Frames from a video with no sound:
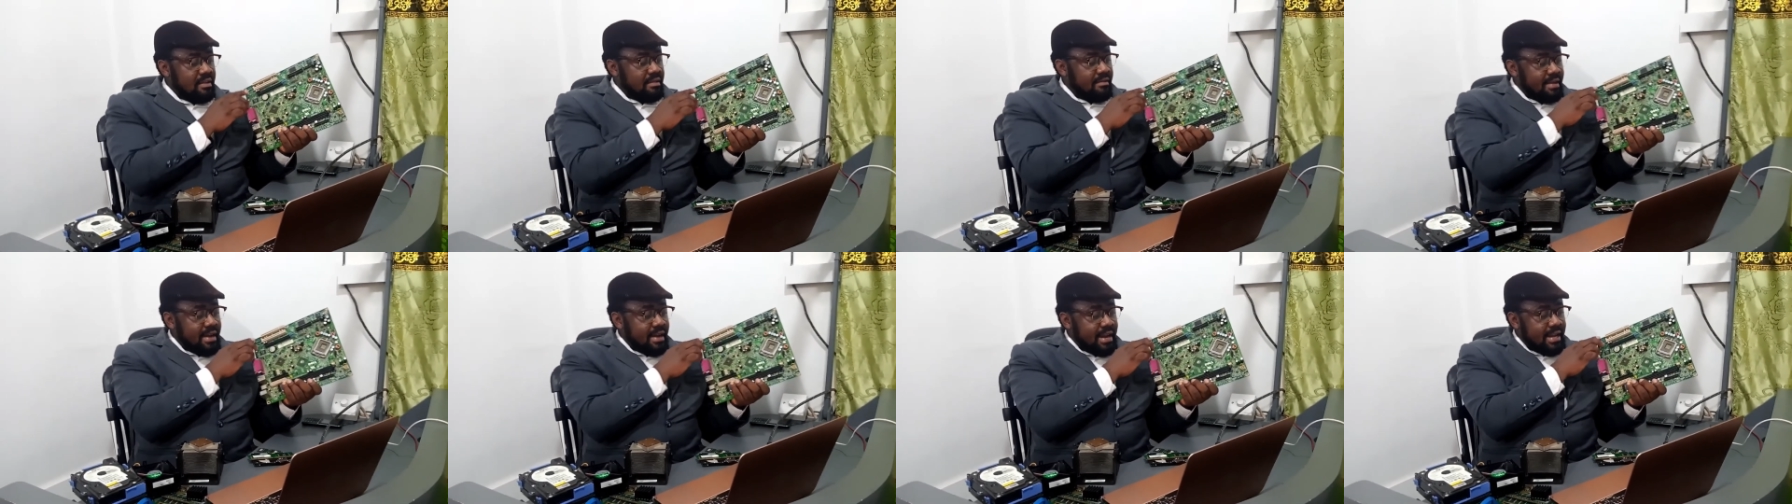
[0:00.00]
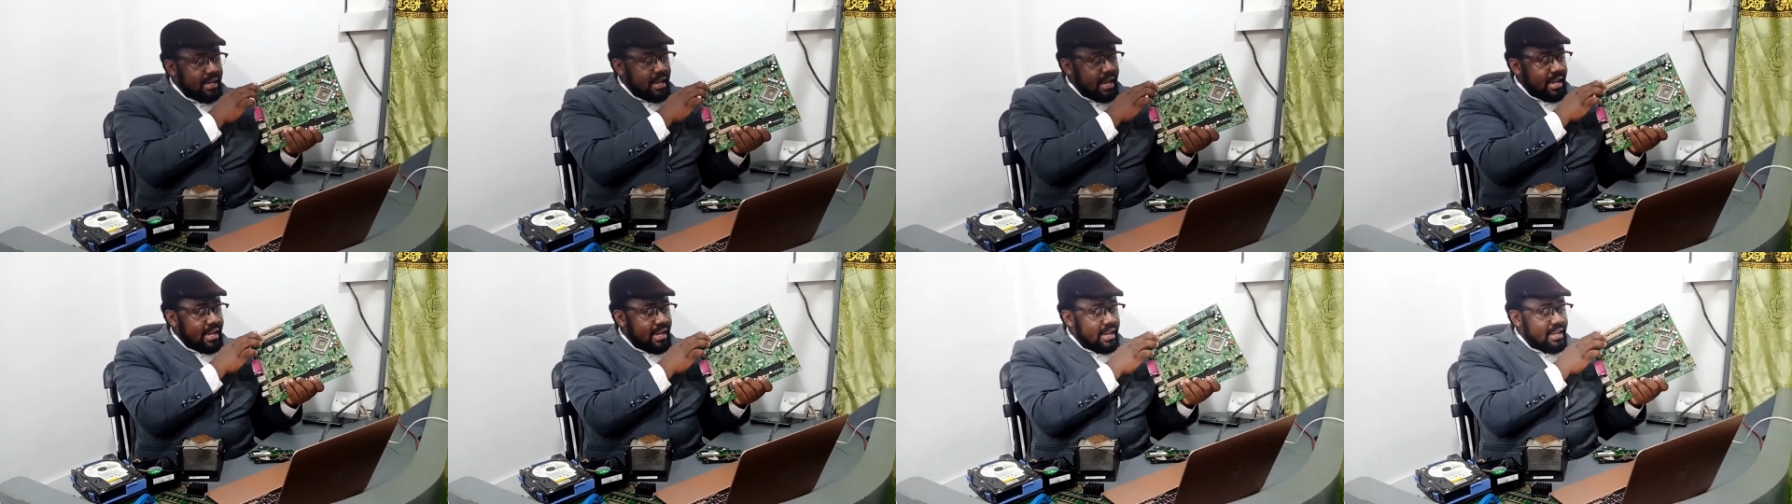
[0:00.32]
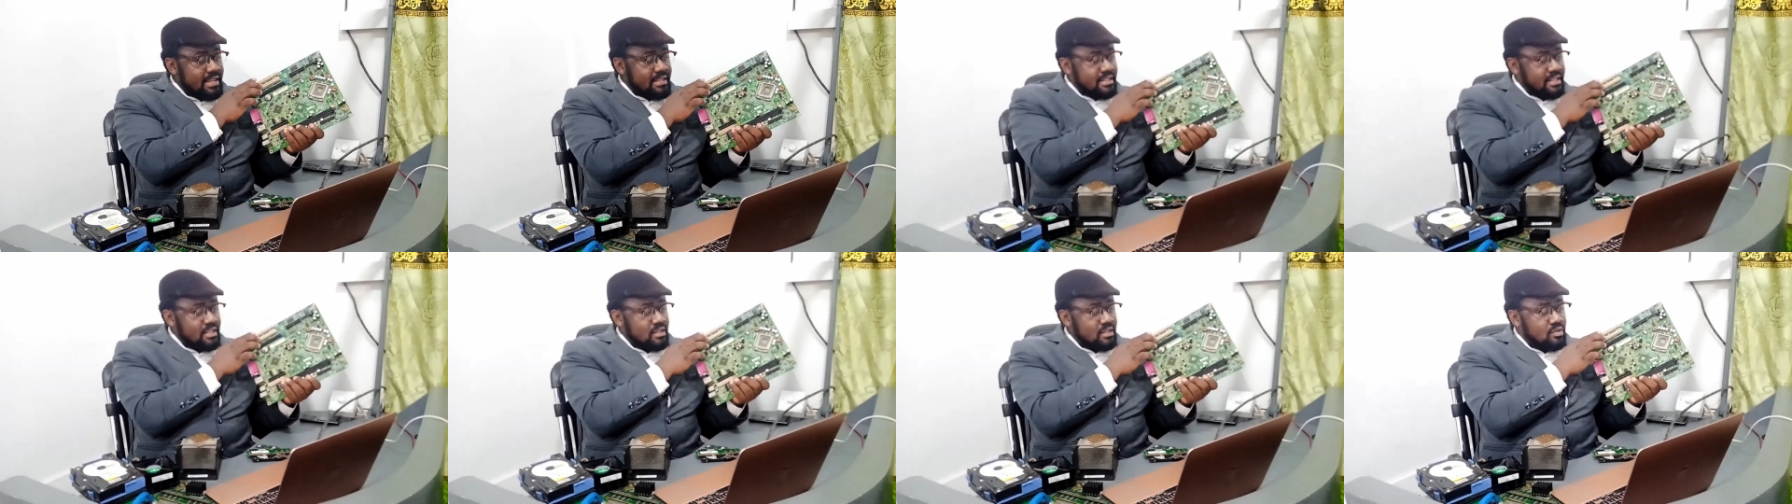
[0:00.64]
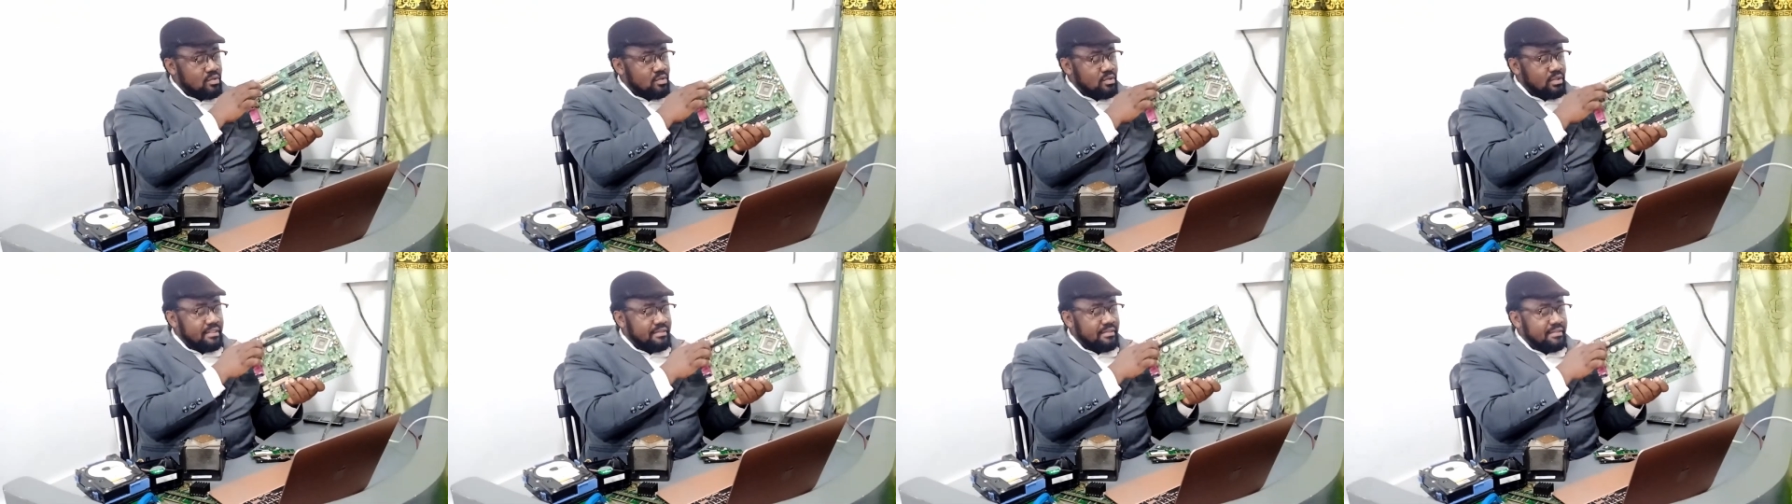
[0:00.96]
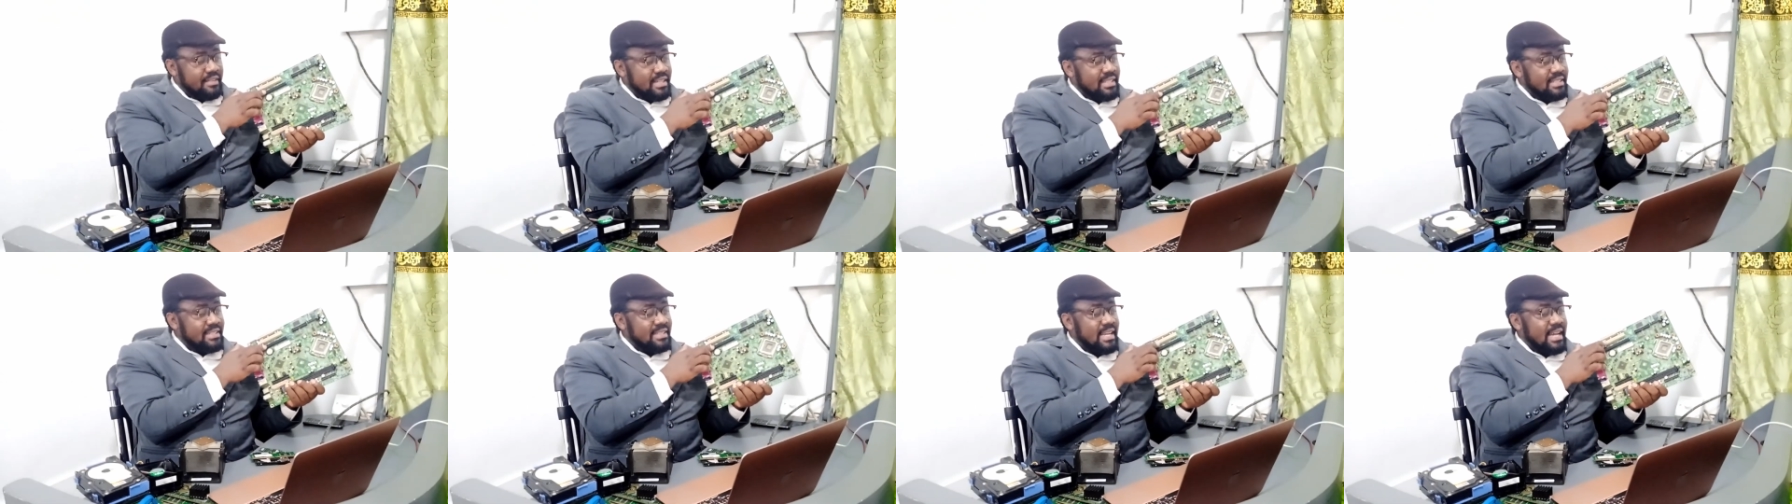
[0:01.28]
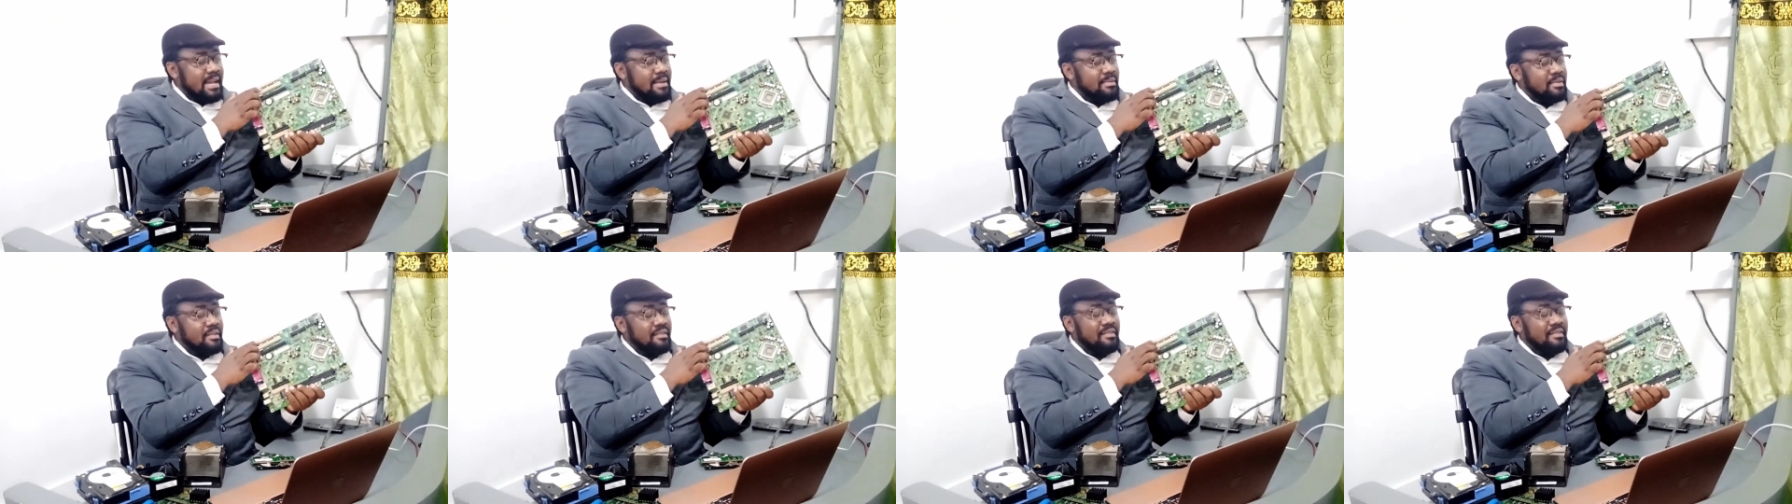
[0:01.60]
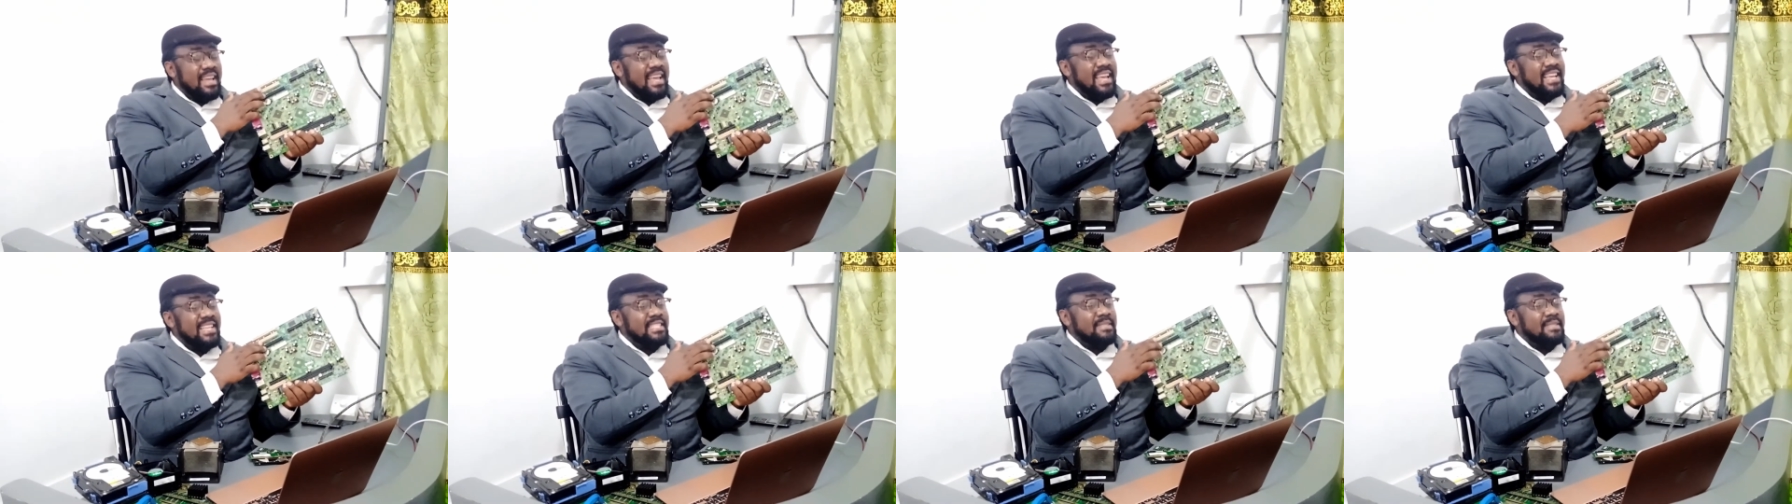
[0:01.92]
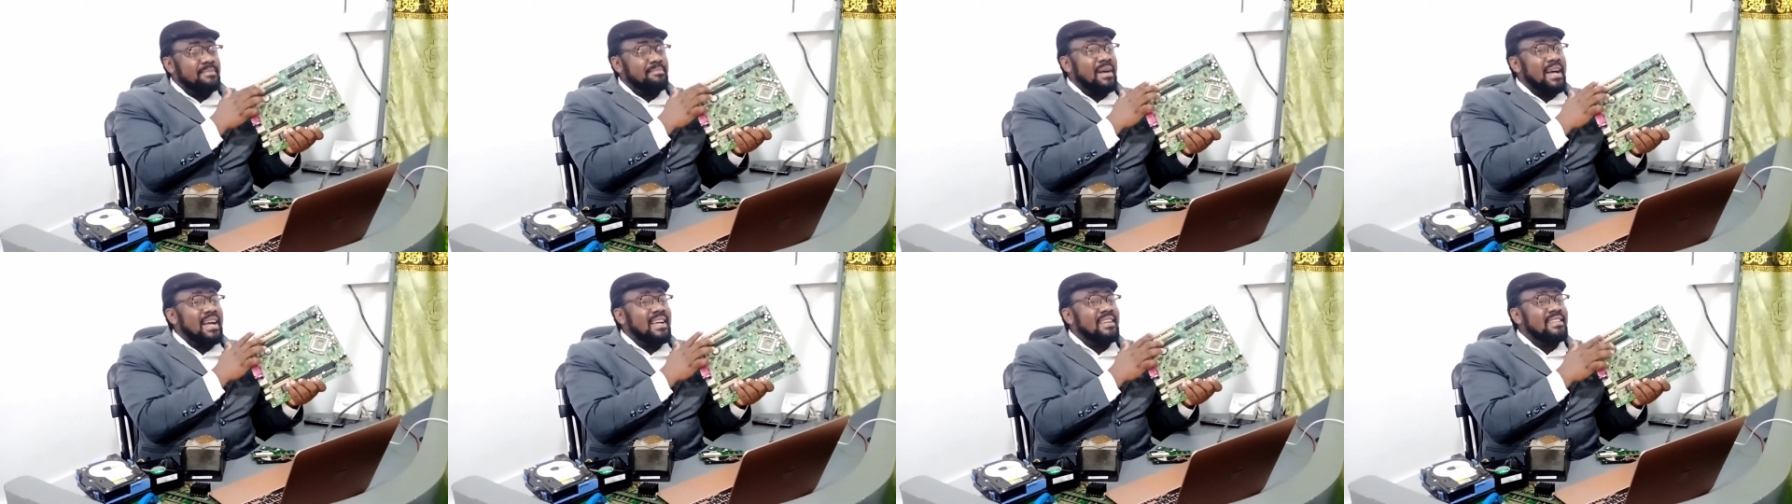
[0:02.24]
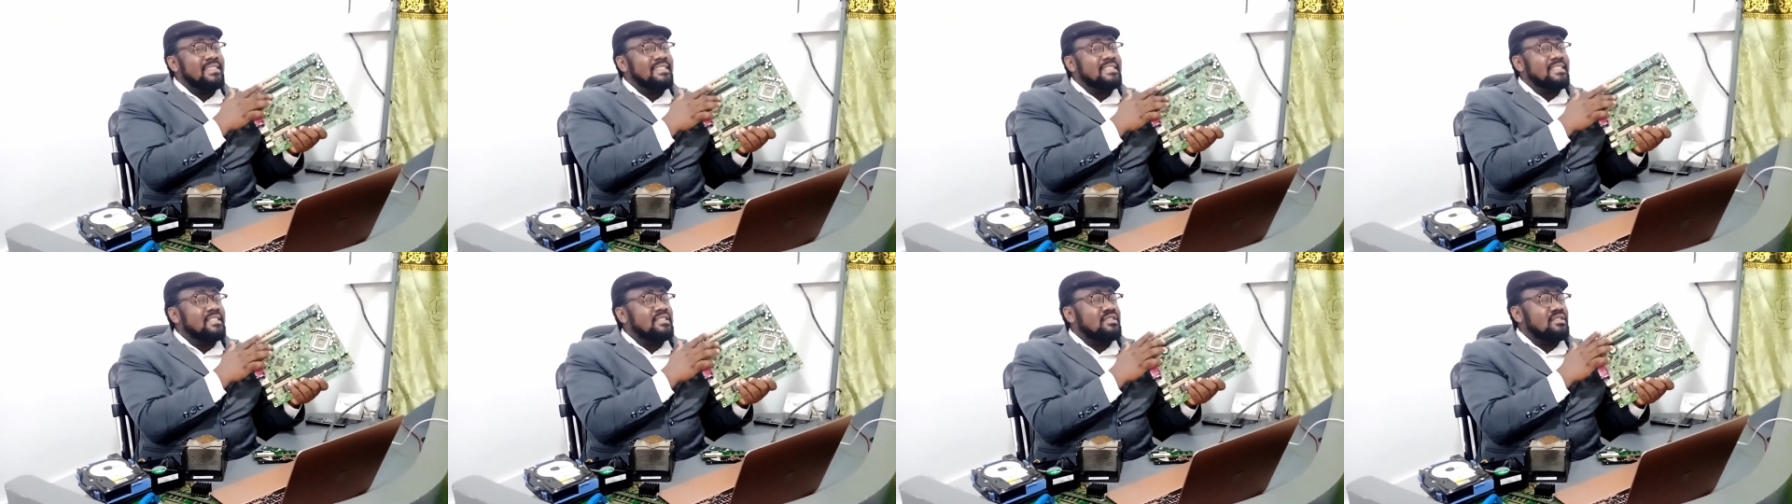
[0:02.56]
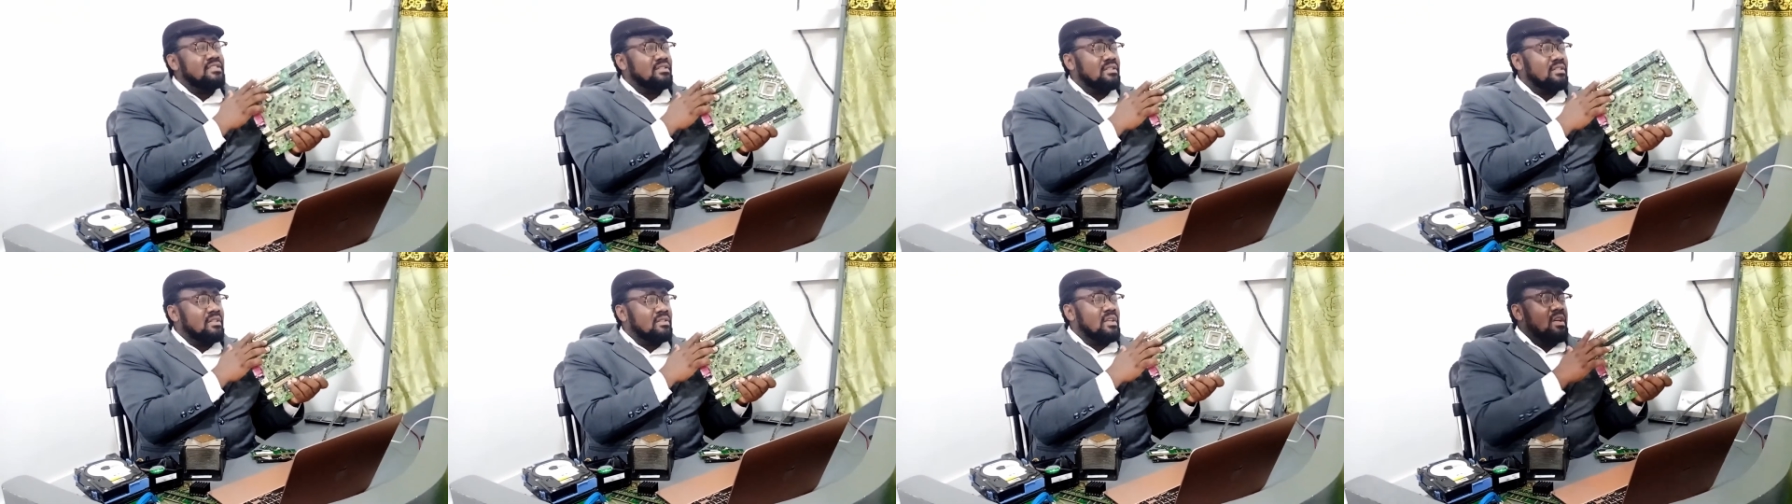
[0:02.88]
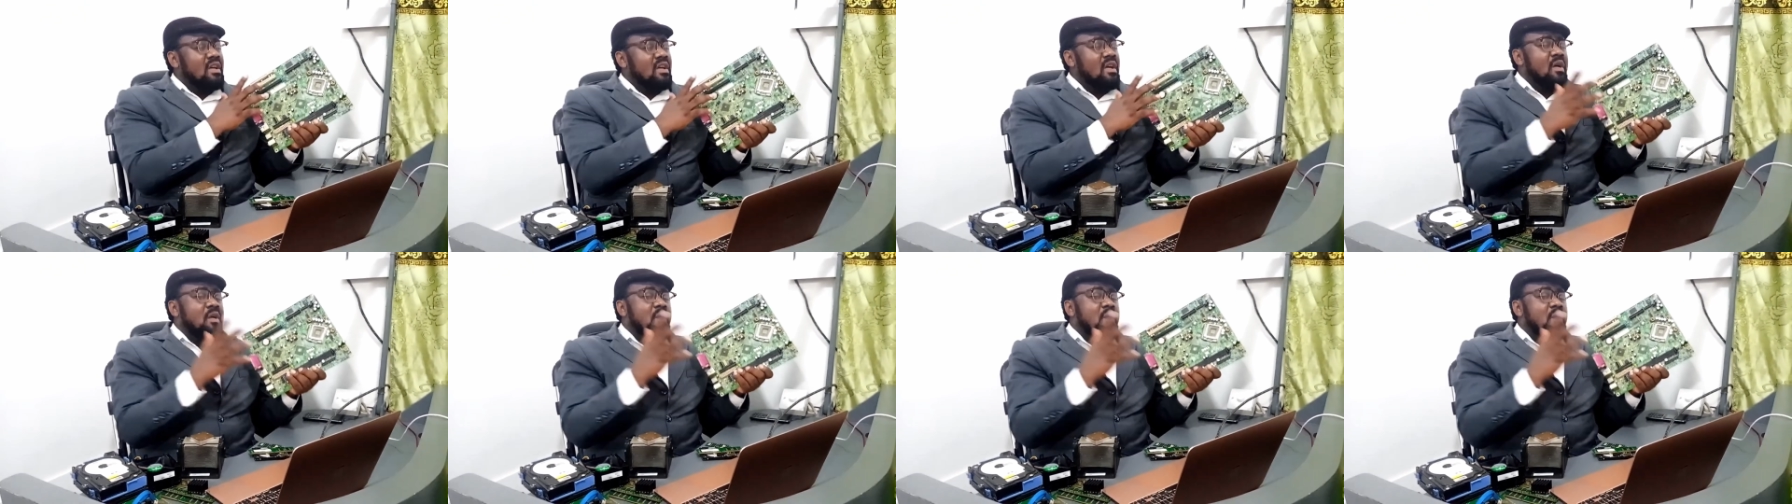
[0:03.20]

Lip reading: Right now I can see two different types of expansion slots.